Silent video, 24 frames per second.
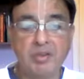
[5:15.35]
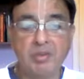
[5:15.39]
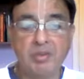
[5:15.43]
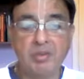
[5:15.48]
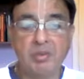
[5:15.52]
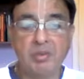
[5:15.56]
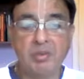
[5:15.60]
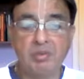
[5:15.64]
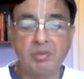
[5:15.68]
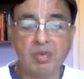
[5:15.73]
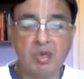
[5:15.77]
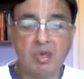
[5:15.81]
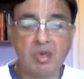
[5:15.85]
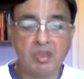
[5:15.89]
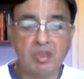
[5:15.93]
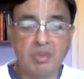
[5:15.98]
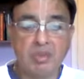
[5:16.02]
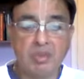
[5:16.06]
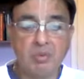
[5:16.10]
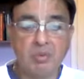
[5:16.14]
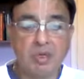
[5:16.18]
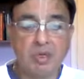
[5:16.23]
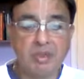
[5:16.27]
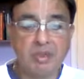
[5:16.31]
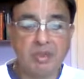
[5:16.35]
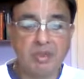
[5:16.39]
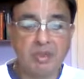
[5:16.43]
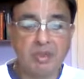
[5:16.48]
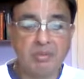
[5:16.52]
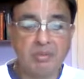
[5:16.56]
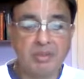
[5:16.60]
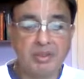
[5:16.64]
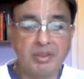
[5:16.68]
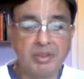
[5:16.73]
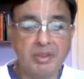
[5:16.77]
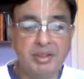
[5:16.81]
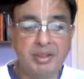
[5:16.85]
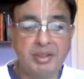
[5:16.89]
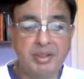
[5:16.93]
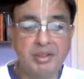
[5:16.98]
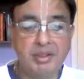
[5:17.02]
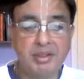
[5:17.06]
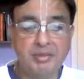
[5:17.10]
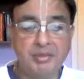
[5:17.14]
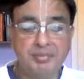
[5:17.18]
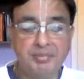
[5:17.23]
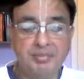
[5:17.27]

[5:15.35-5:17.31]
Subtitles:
So God doesn't want anything material.